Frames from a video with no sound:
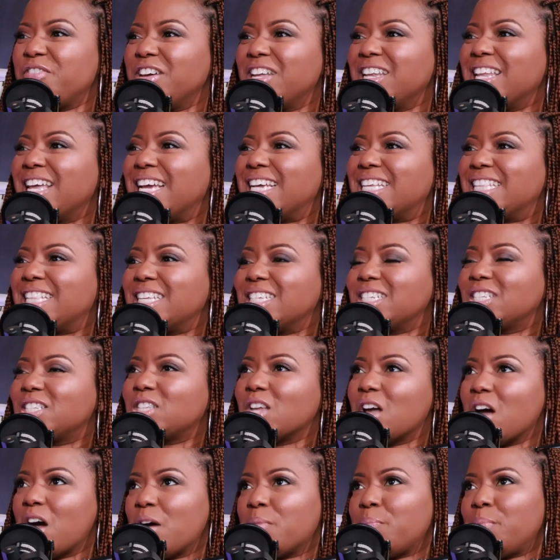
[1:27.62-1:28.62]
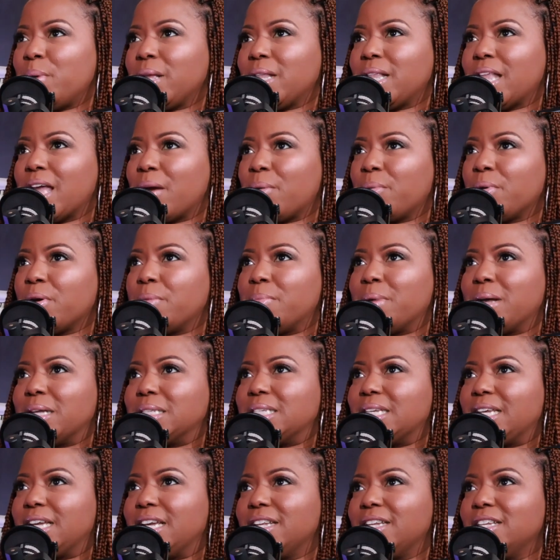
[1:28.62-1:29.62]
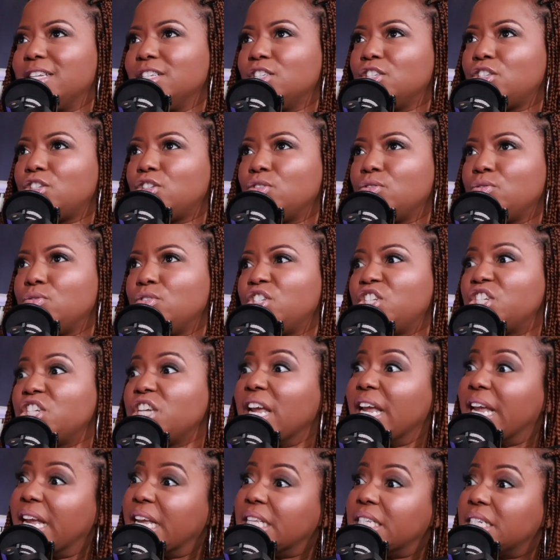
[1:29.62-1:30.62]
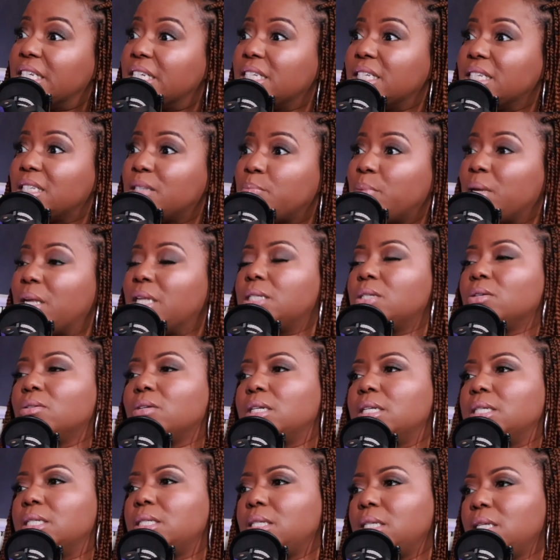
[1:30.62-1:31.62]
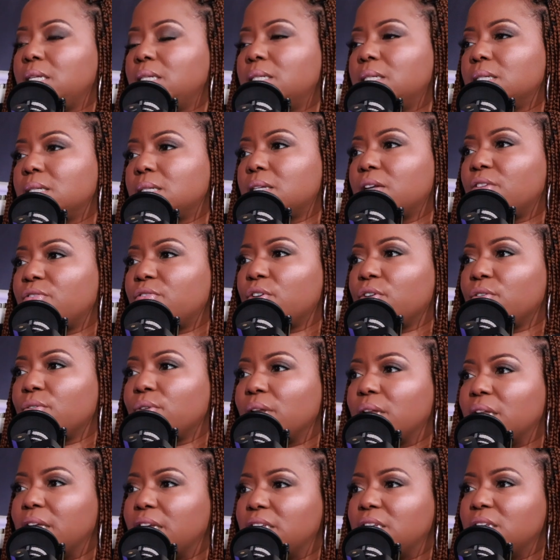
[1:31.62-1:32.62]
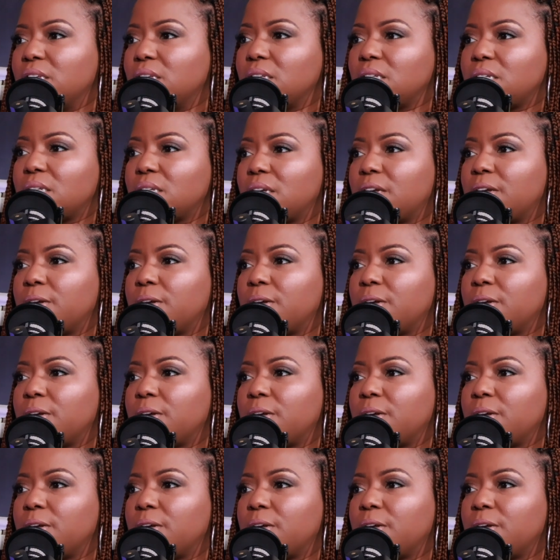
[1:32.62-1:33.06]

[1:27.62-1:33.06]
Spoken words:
feel like this topic that we're about to get into changes based on the seasons of your relationship.